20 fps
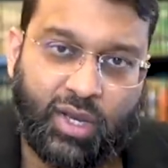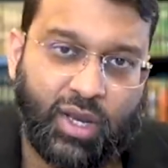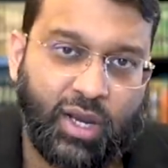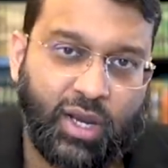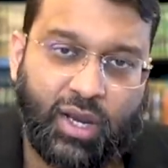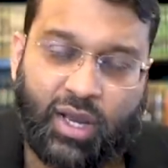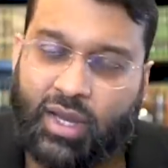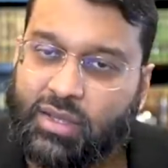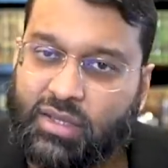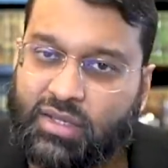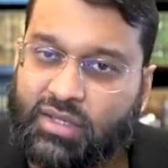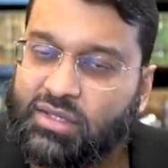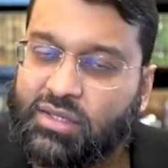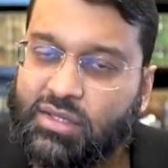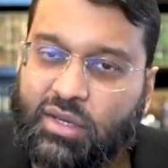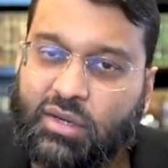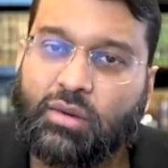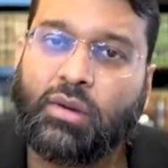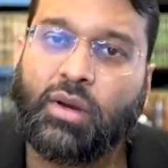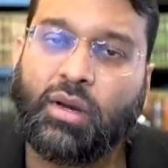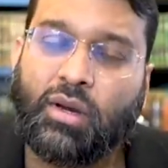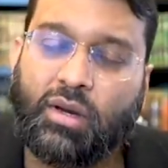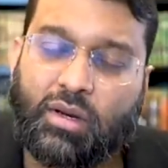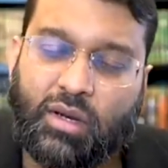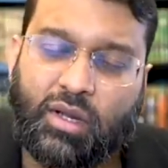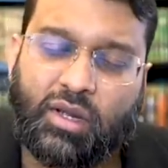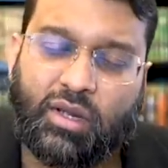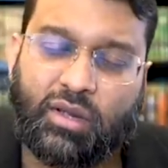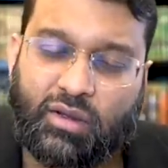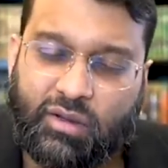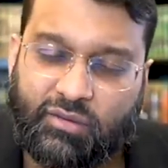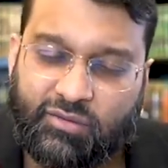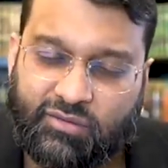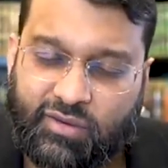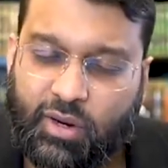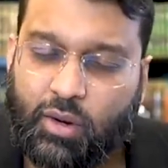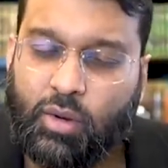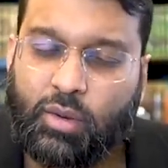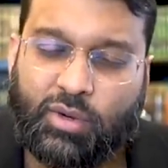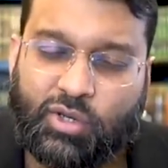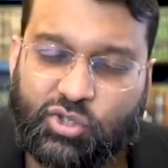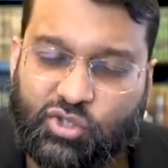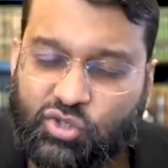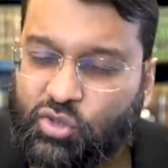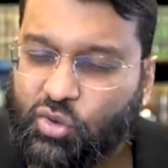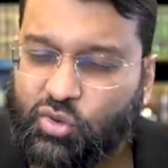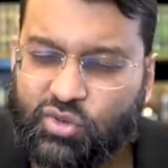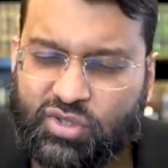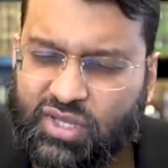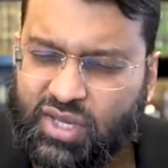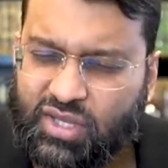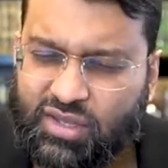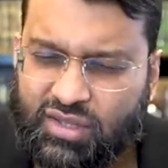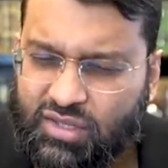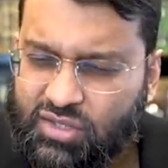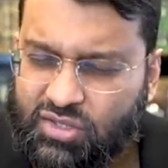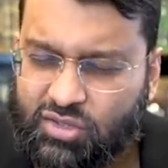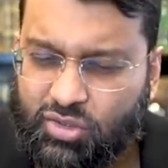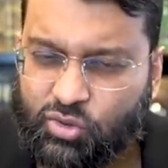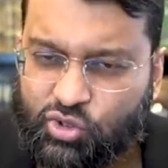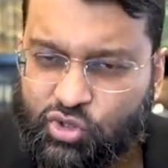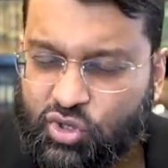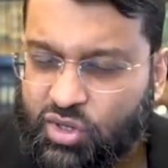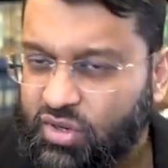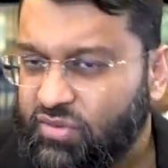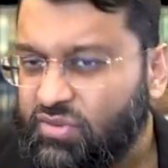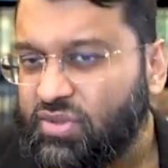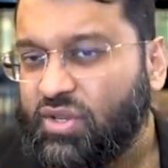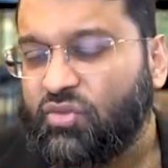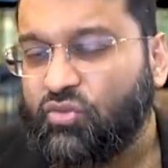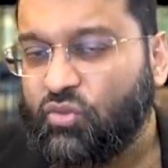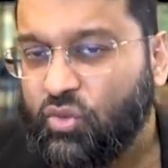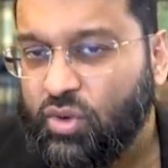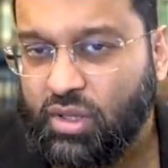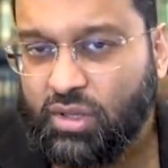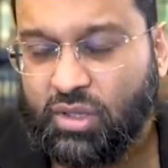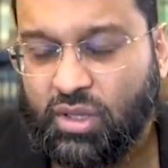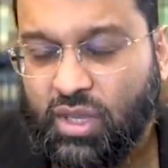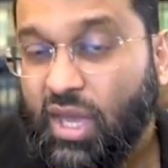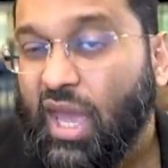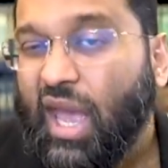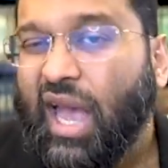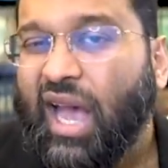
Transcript: Uh, and this uh, very much shows that this notion of tafwid,